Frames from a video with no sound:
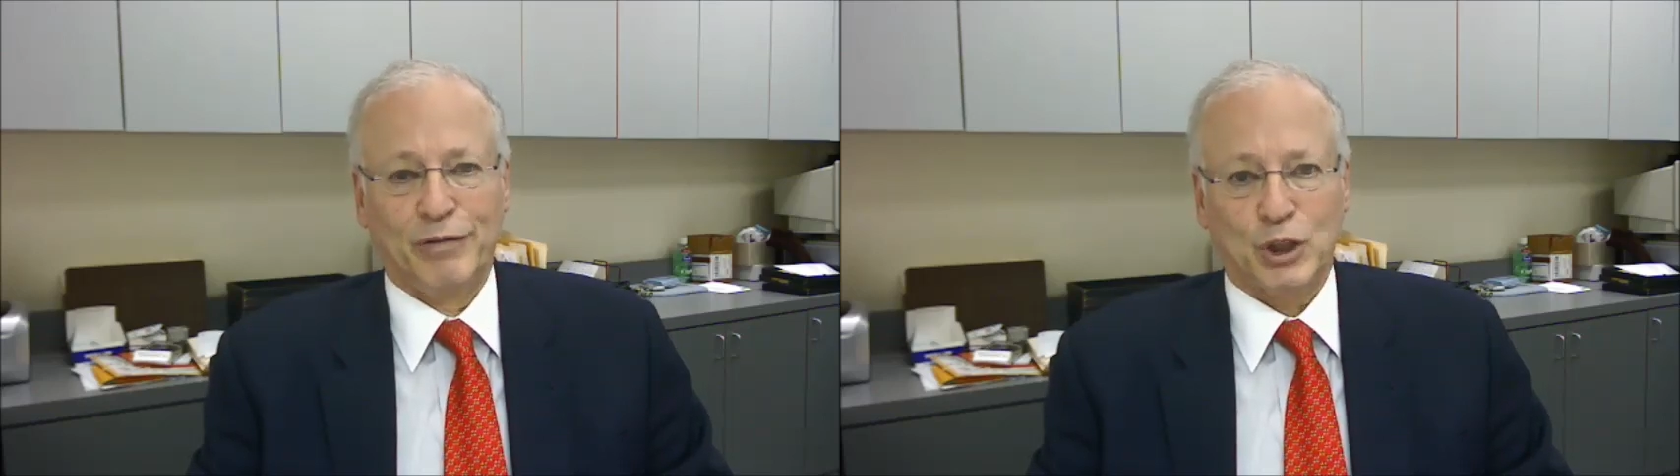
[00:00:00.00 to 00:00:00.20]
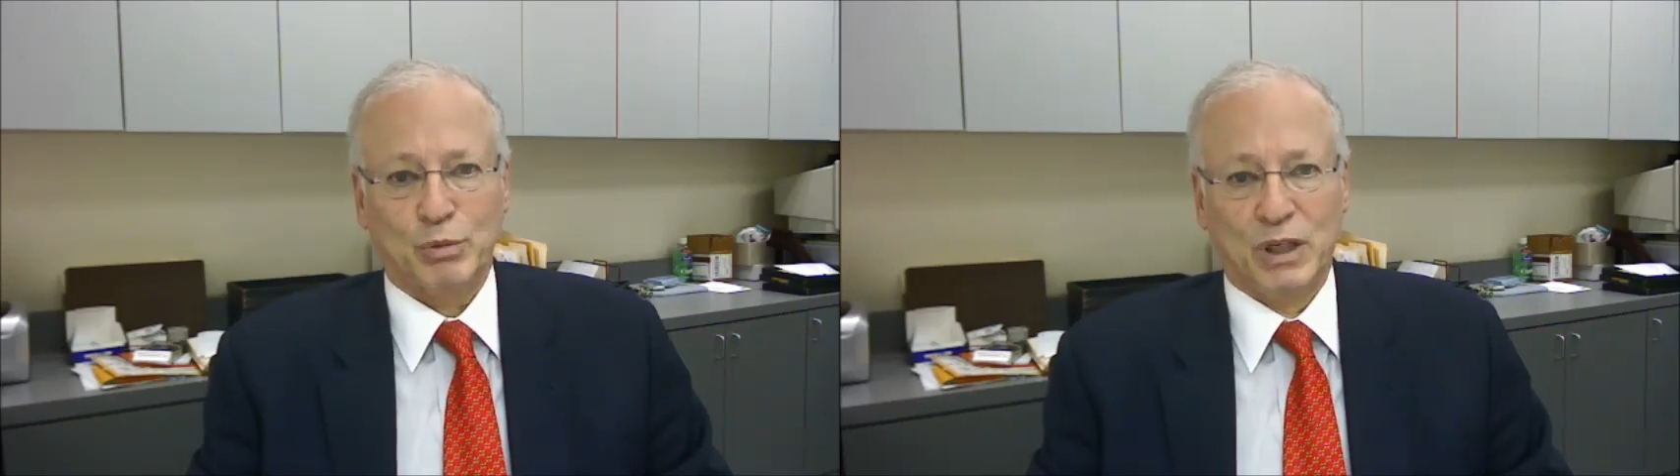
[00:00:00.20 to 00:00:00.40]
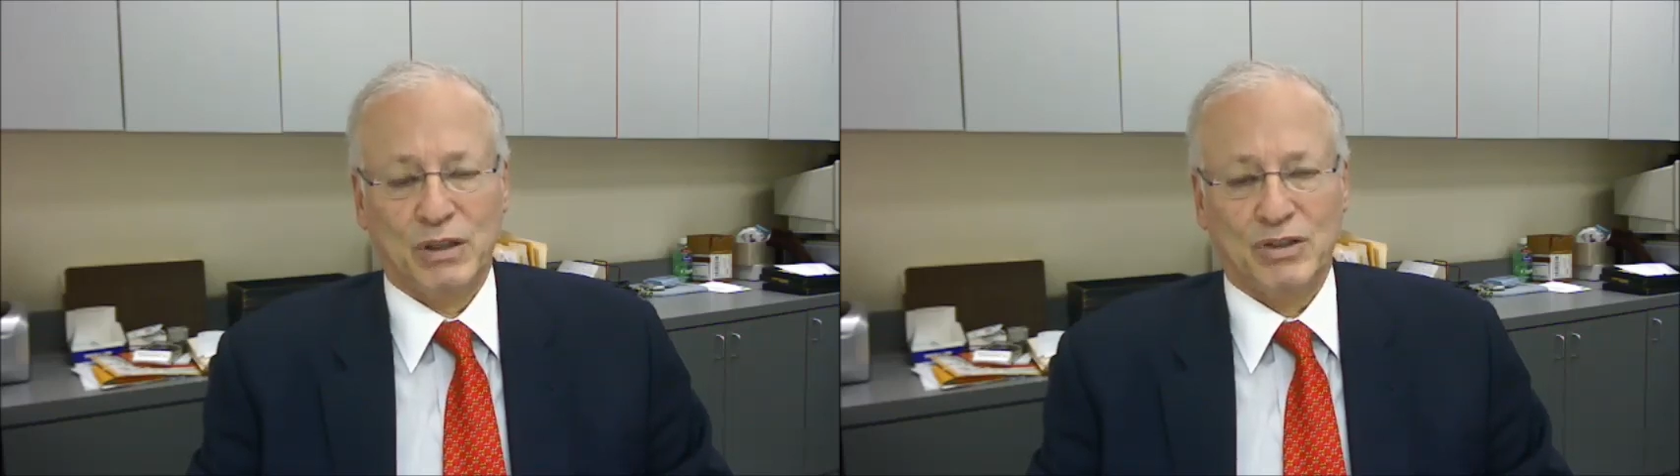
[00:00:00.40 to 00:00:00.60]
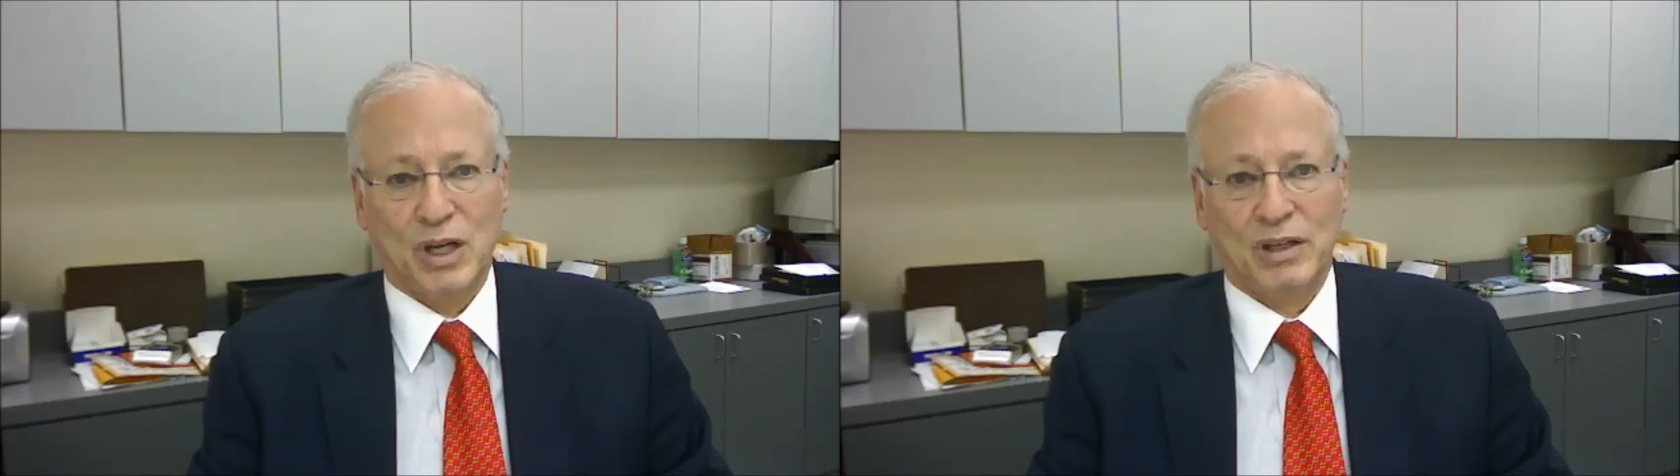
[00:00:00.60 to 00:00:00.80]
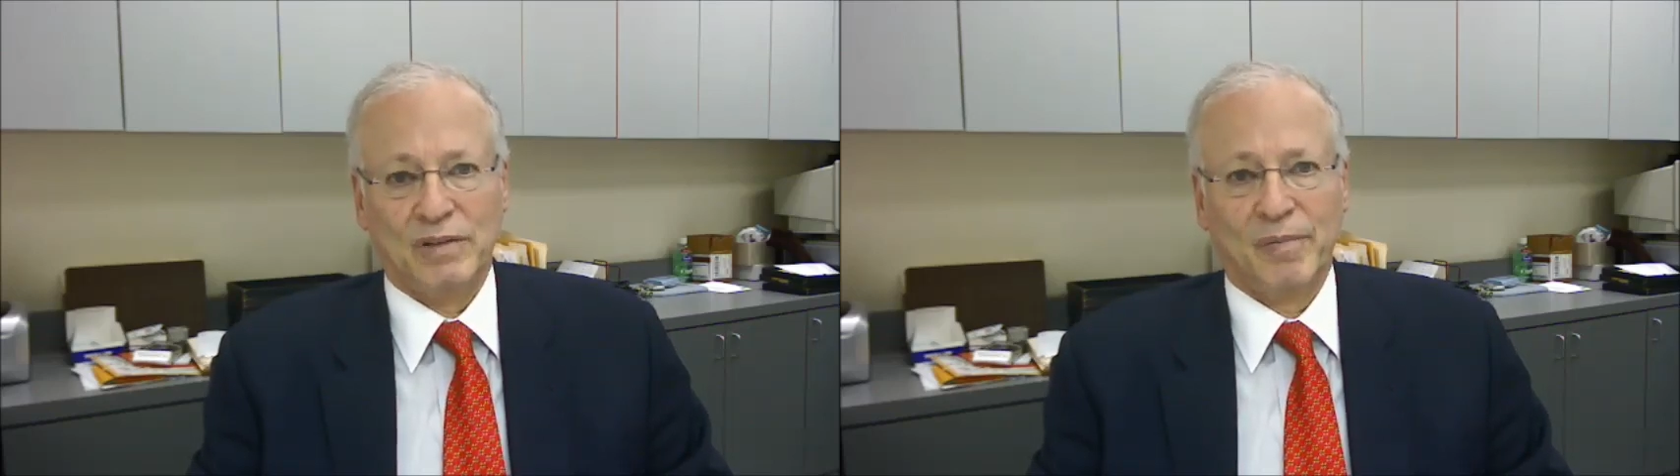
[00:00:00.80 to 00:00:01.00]
Fishman &
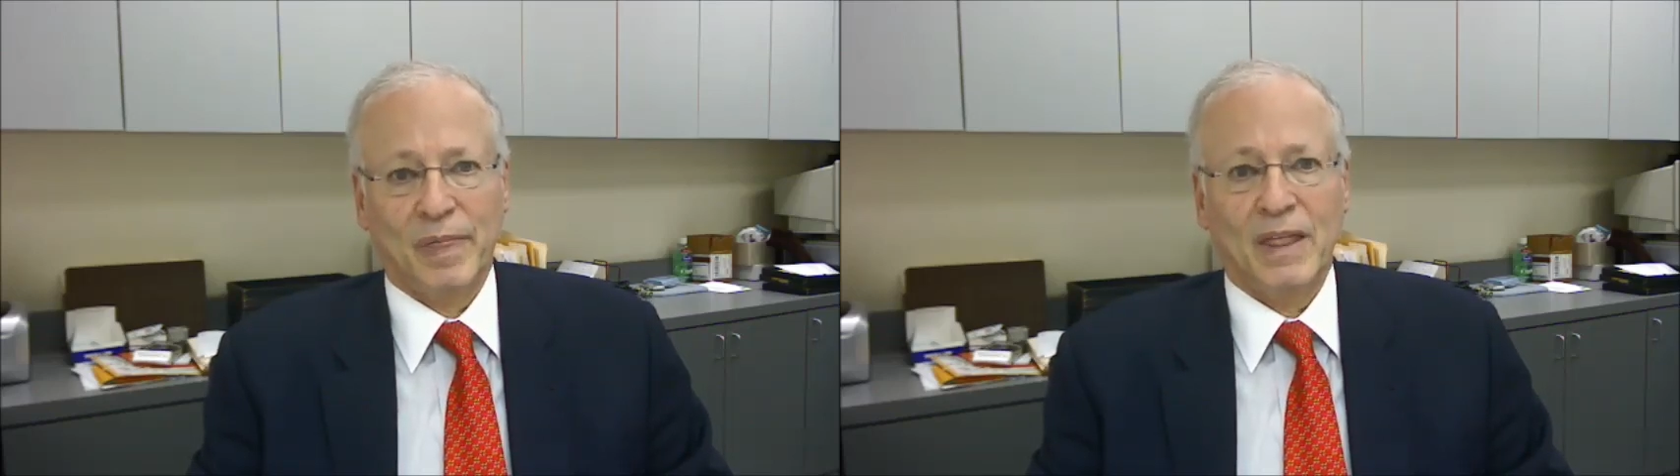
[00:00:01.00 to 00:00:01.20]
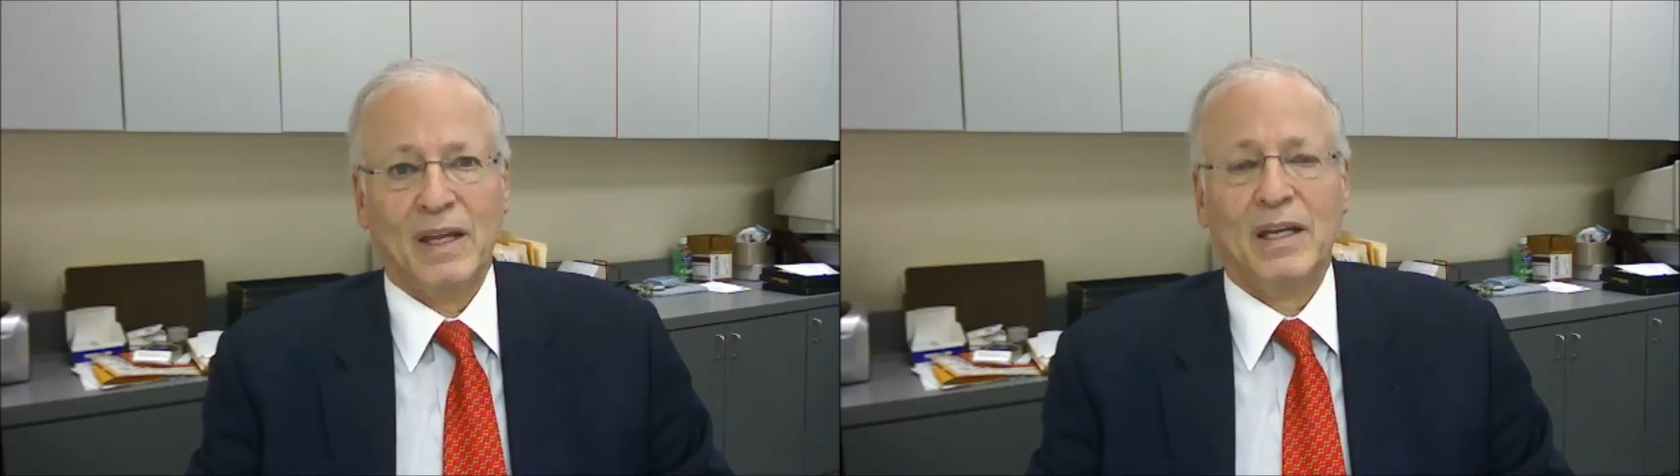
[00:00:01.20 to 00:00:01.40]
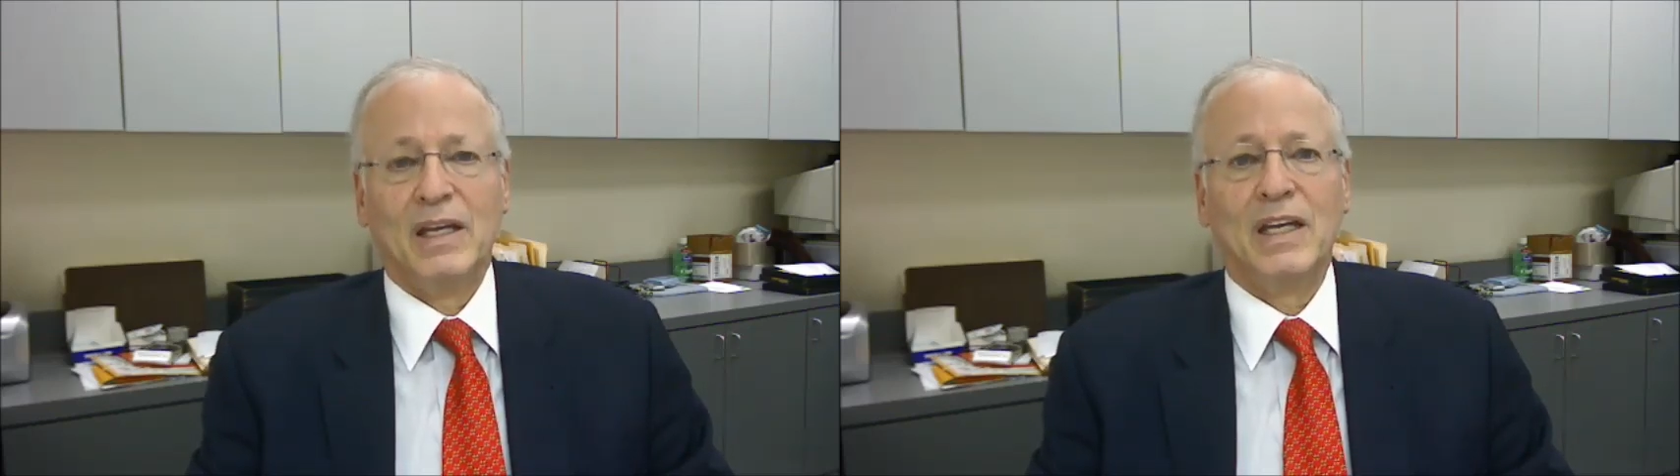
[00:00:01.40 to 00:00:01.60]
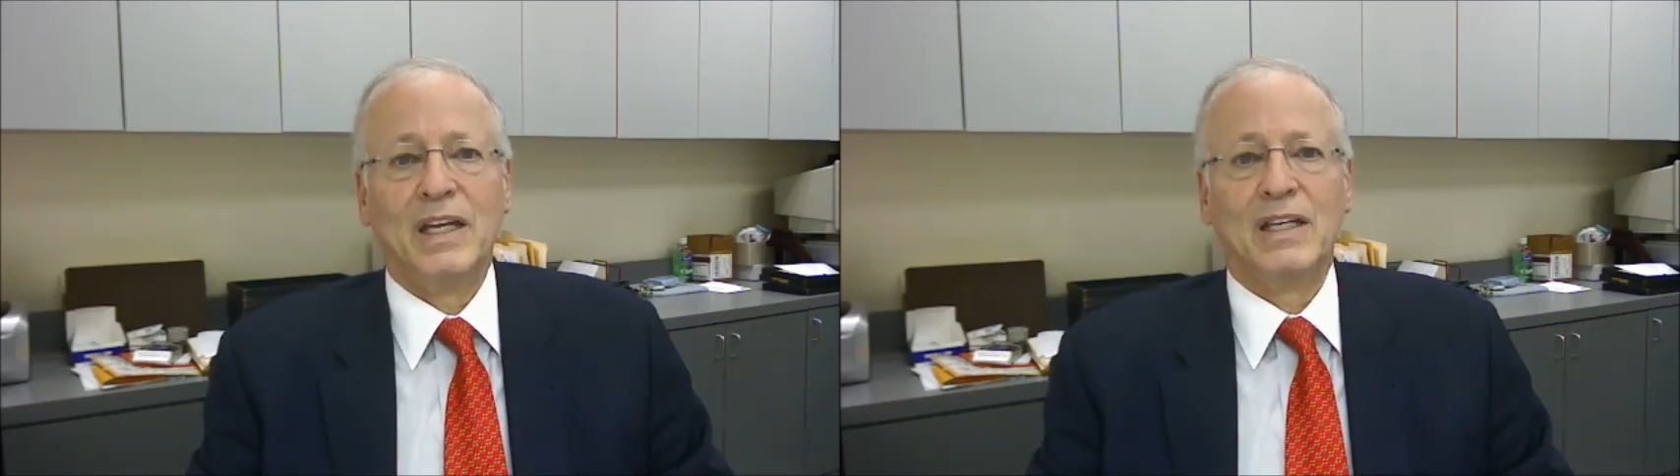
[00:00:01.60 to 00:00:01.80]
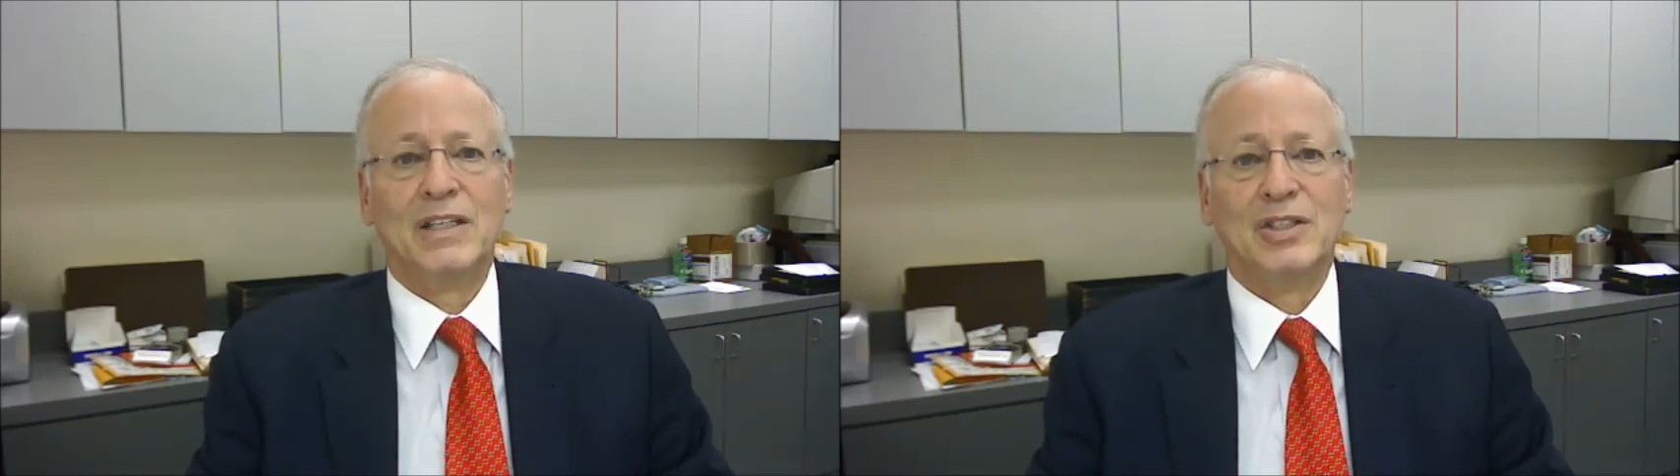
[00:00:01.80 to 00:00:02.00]
Son
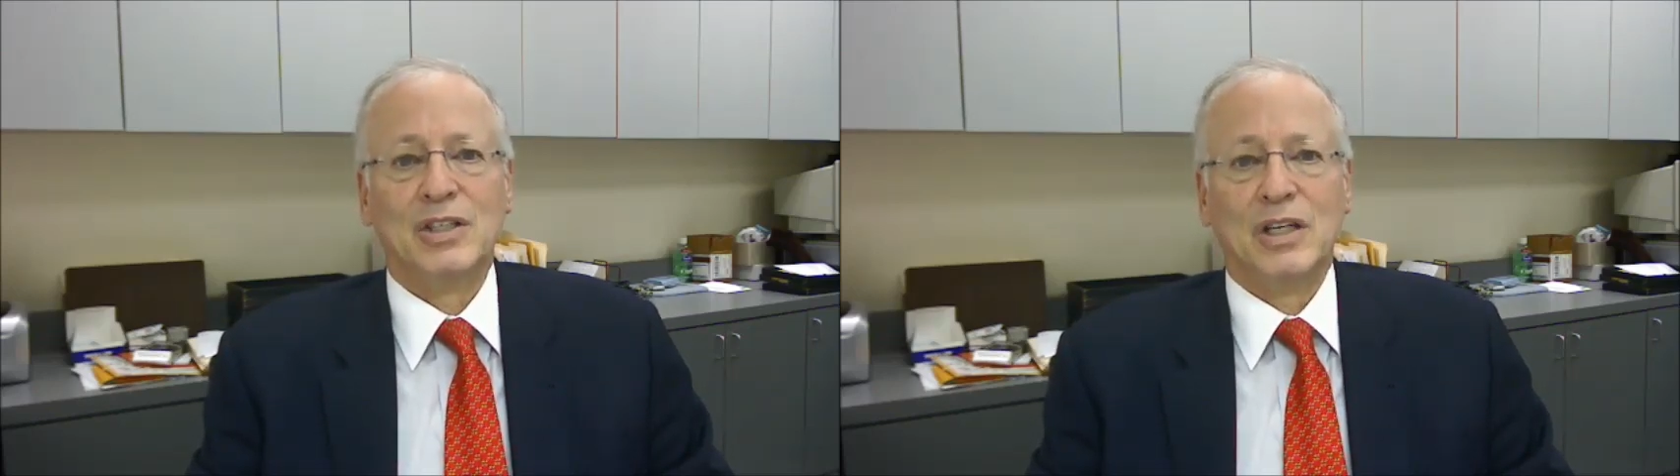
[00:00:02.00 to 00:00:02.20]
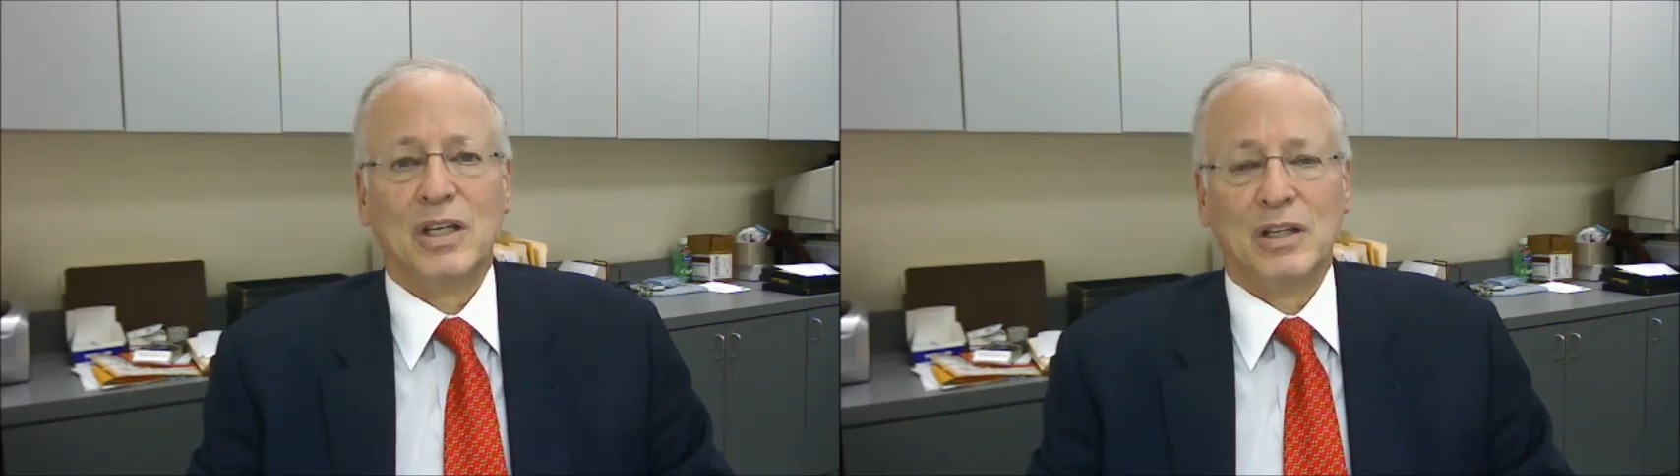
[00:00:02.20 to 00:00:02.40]
is